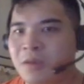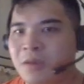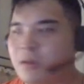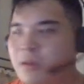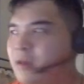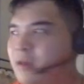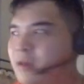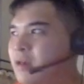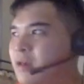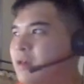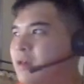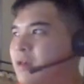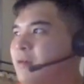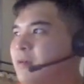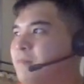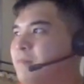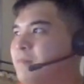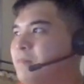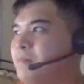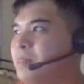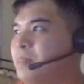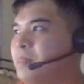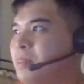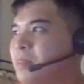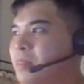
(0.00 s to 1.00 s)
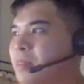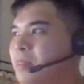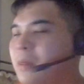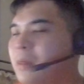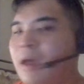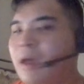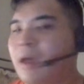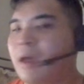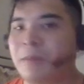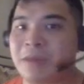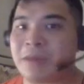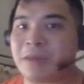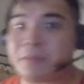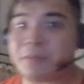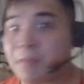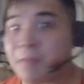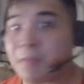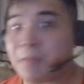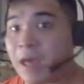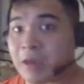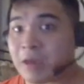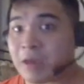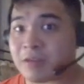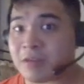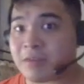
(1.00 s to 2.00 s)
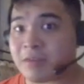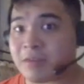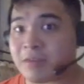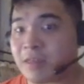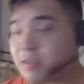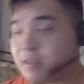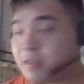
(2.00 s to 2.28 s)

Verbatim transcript: um, I mean I could say